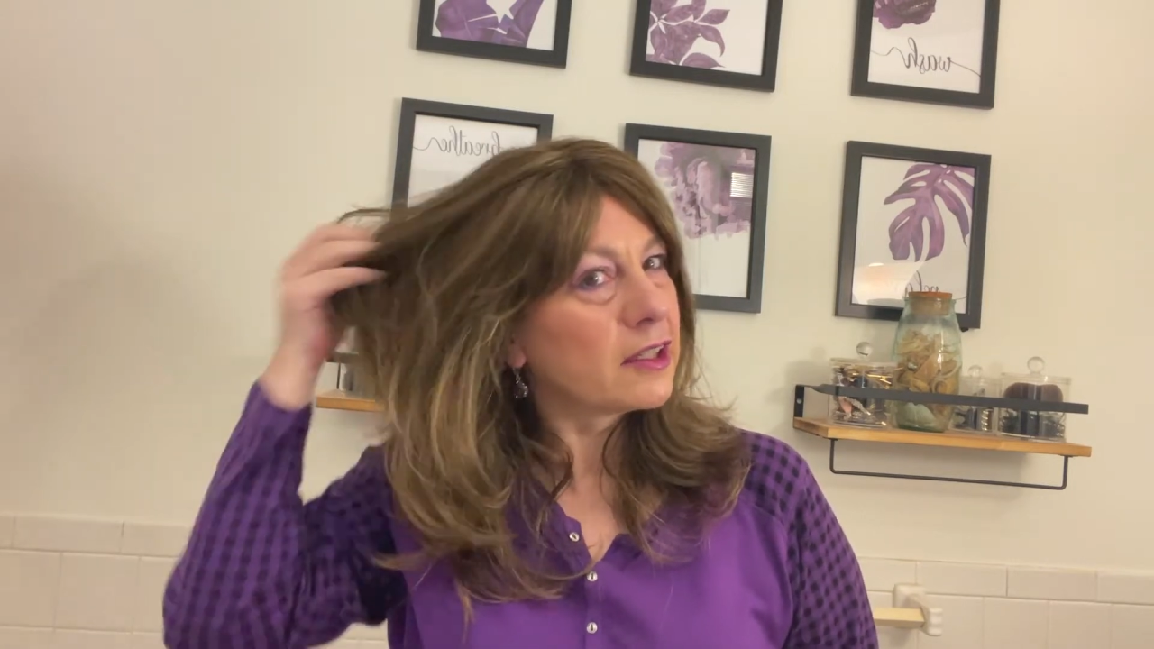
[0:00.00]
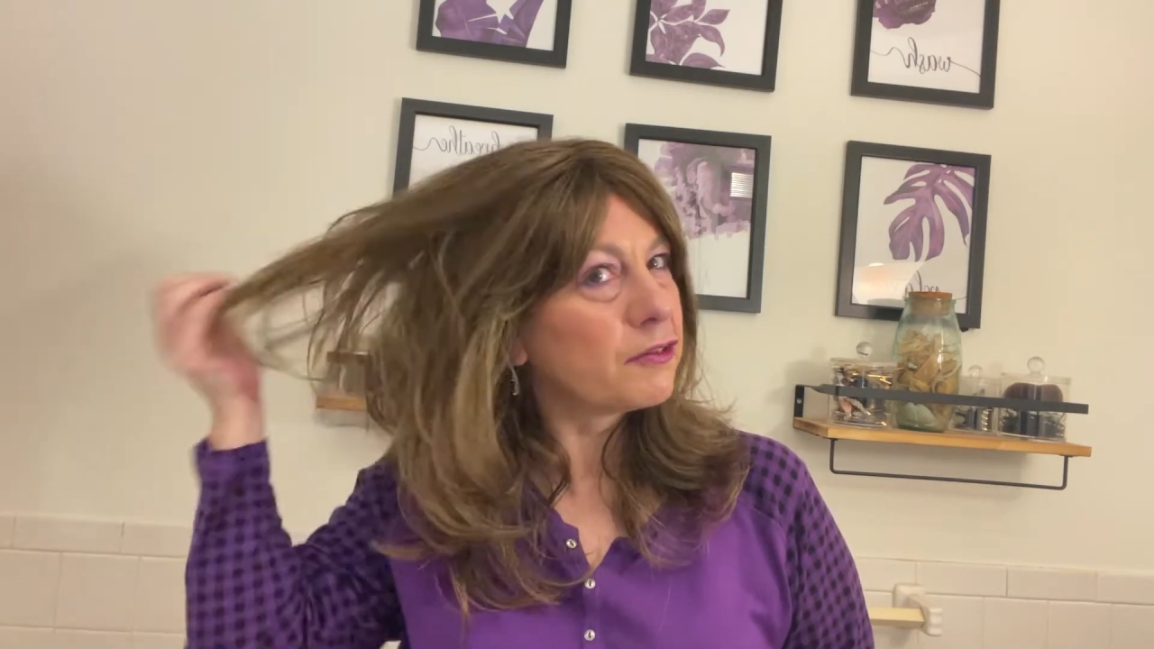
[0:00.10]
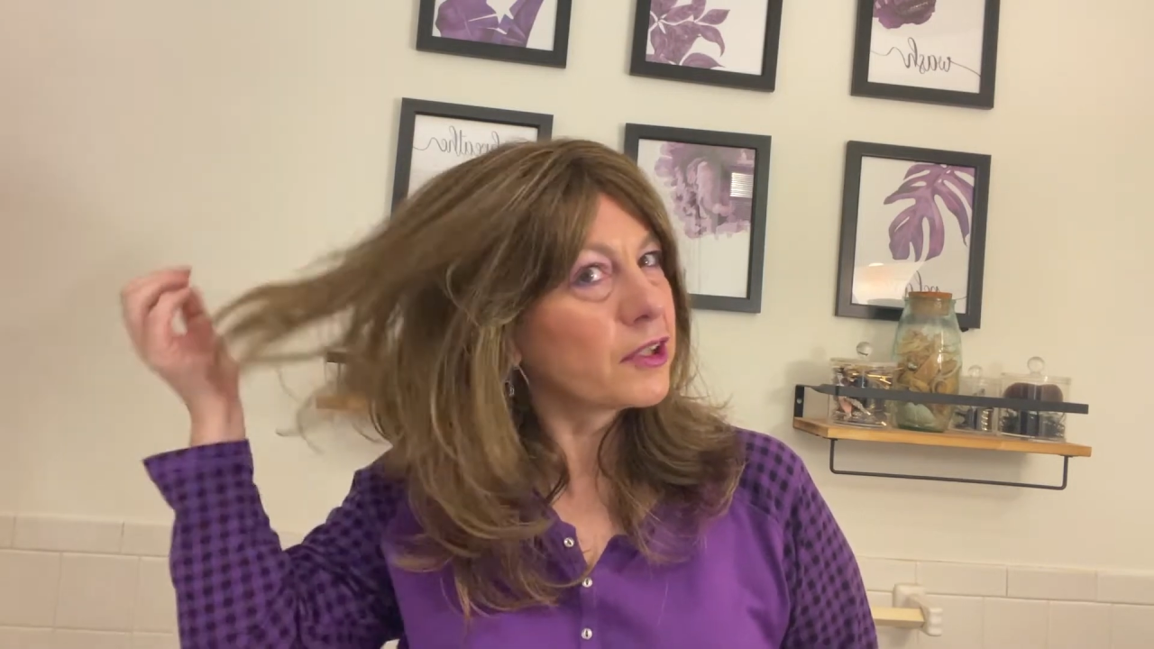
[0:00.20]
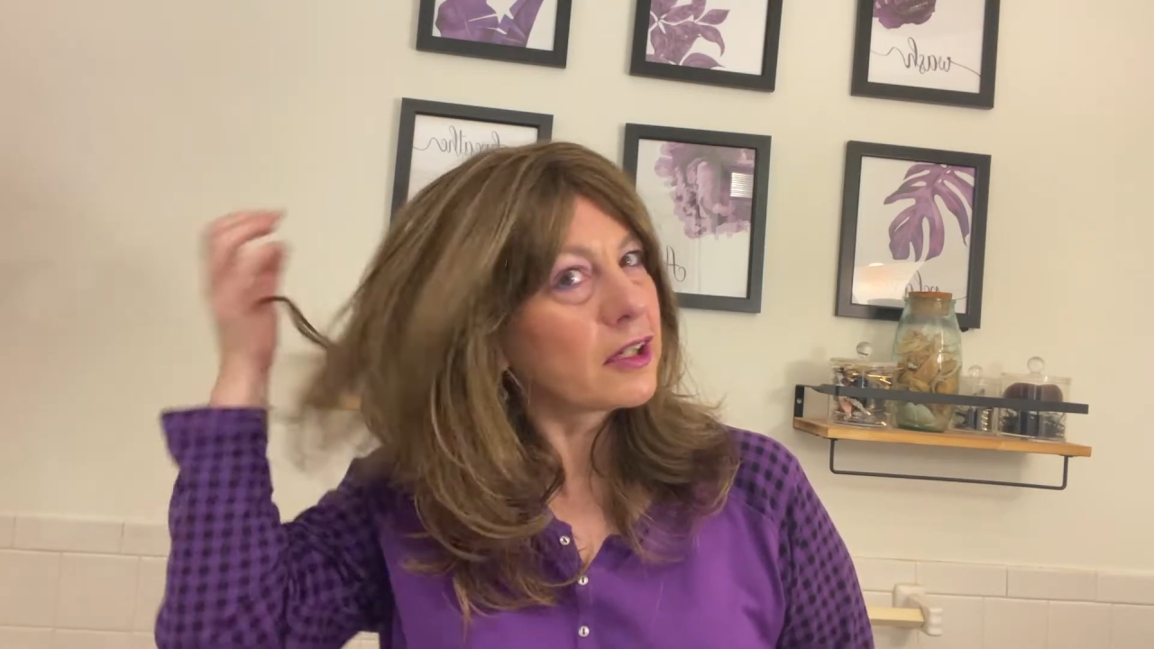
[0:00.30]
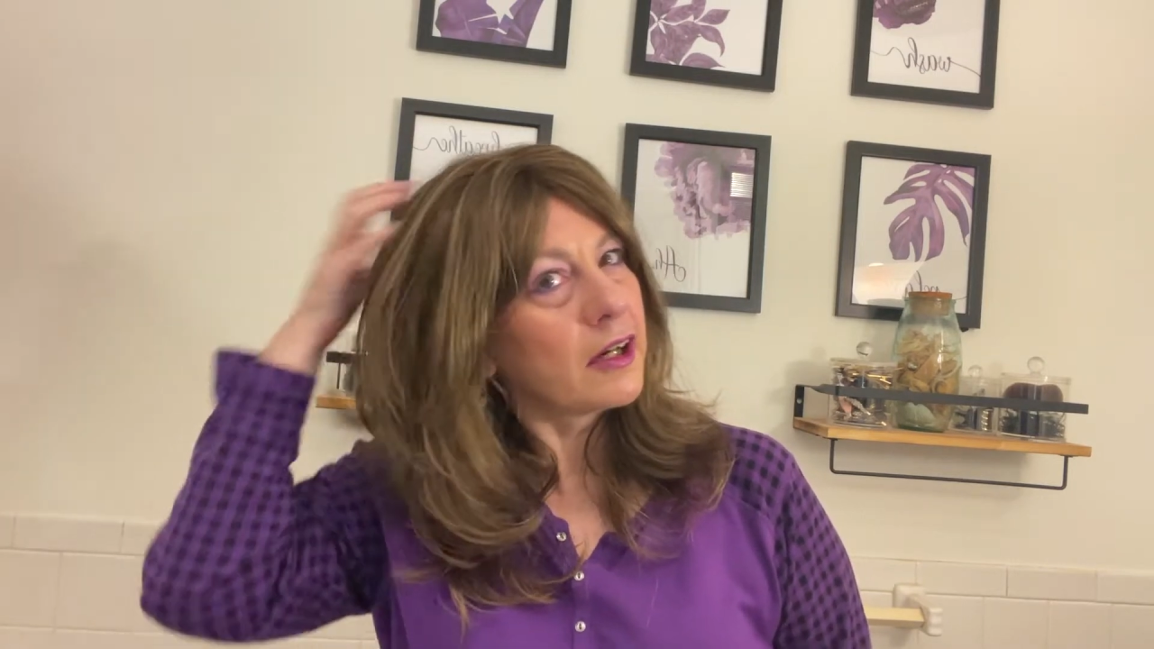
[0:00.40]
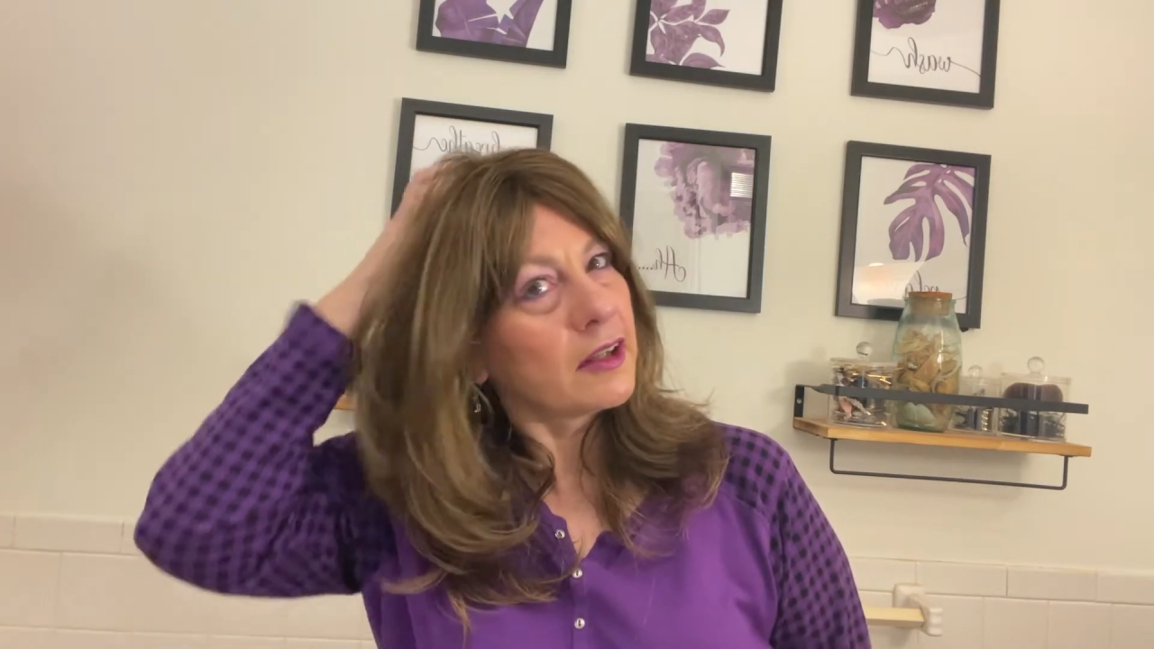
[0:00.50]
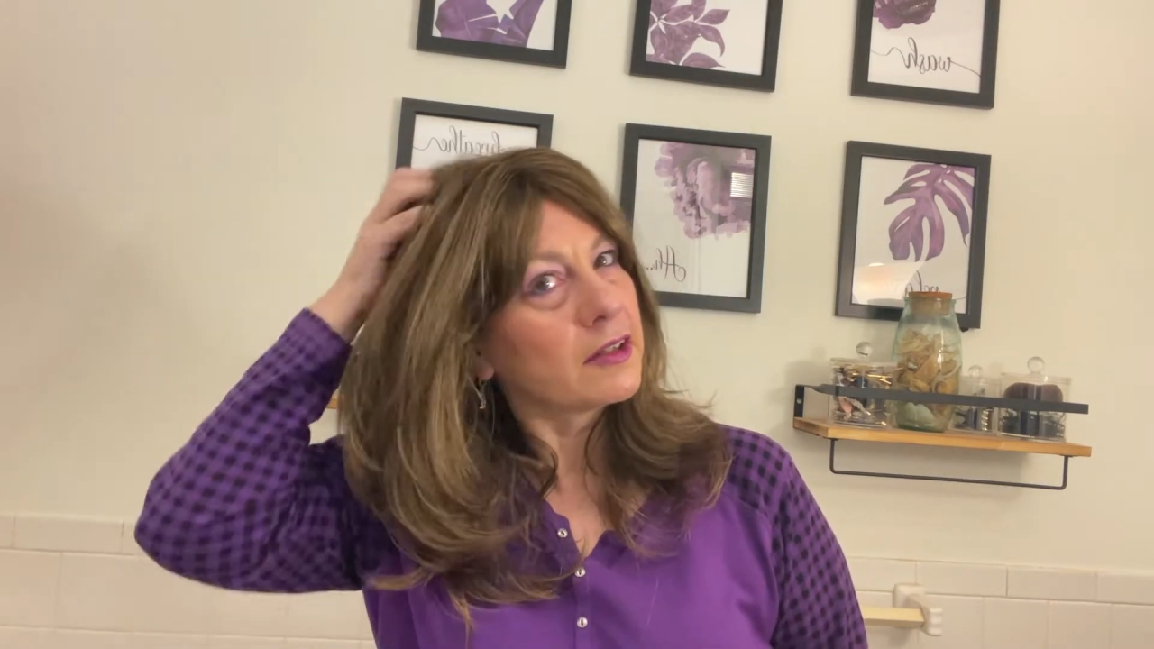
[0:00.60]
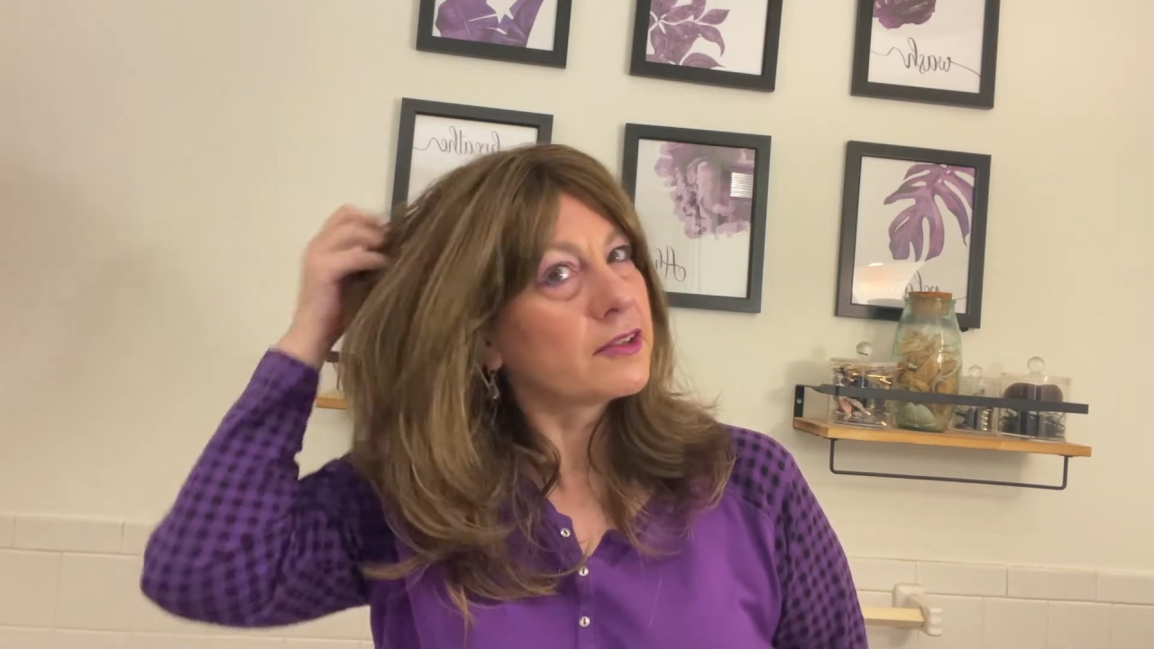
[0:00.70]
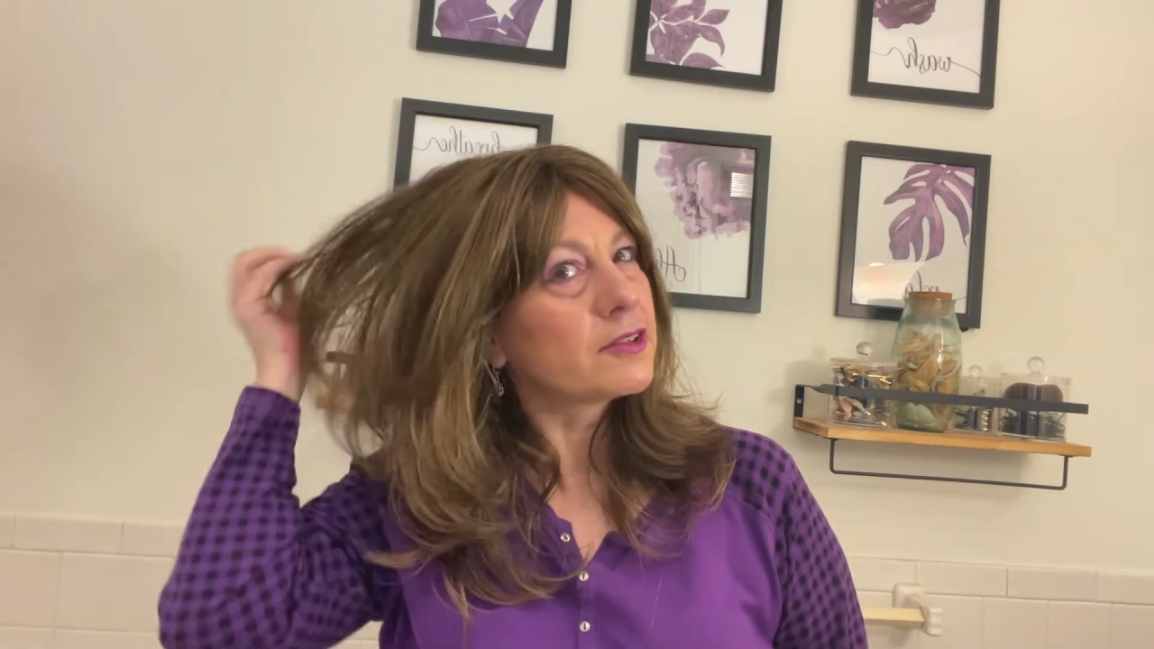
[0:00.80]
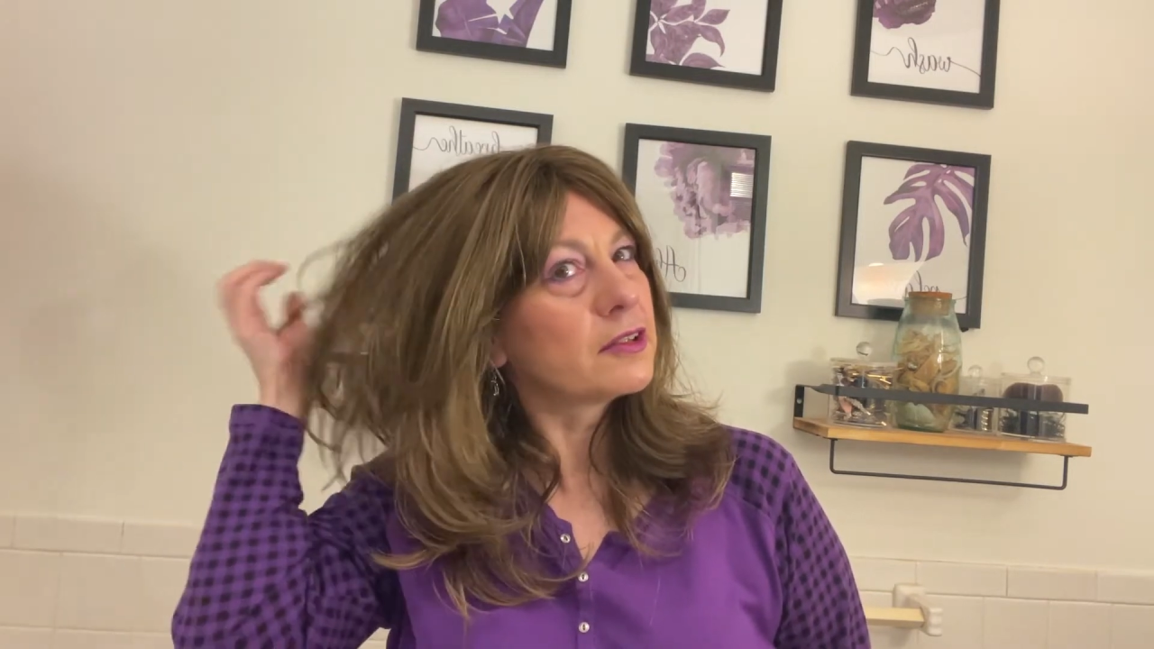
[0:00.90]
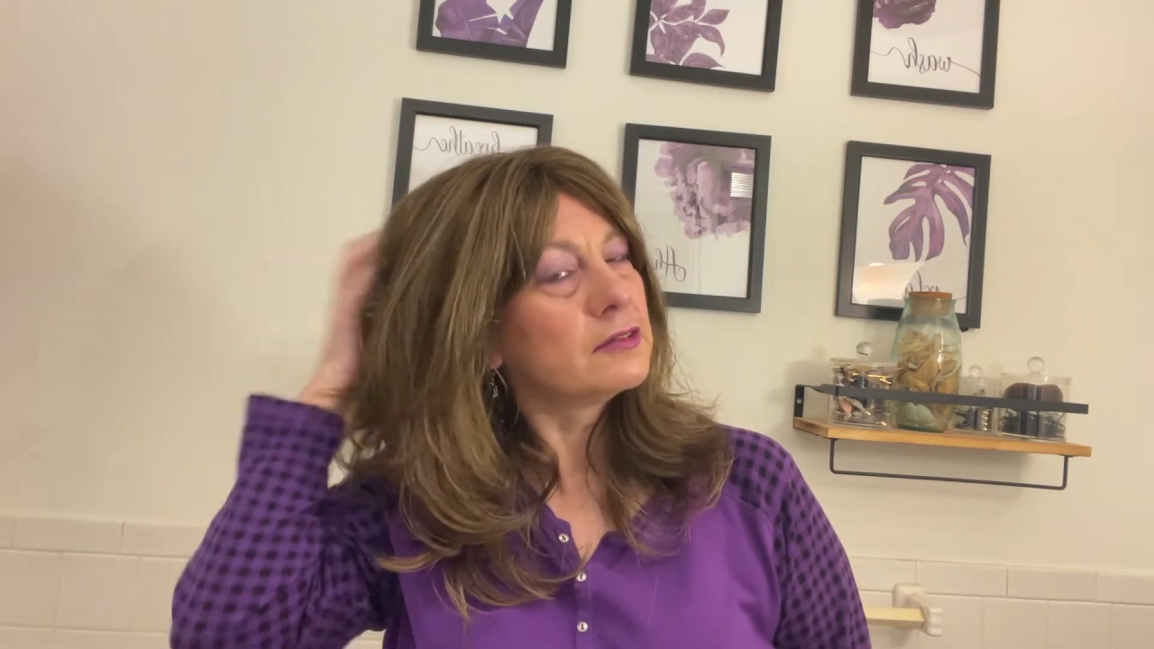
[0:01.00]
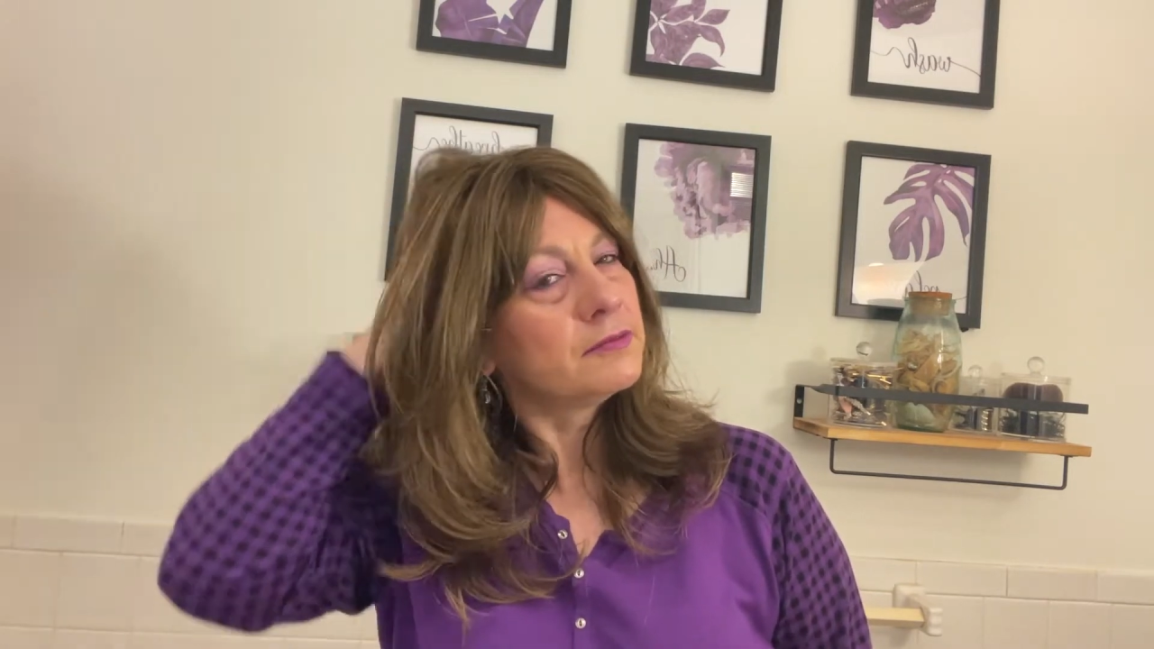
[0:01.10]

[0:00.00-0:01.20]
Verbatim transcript: different colors.